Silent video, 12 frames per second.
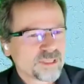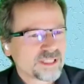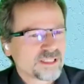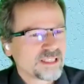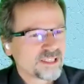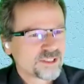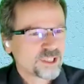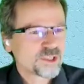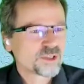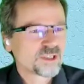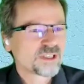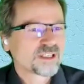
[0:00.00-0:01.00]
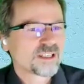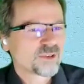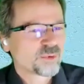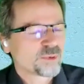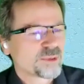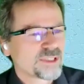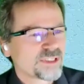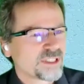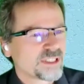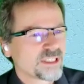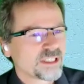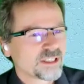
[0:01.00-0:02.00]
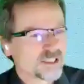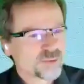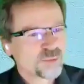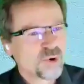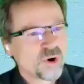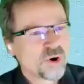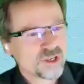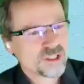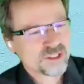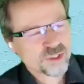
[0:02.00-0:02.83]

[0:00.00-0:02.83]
But in addition, we will see small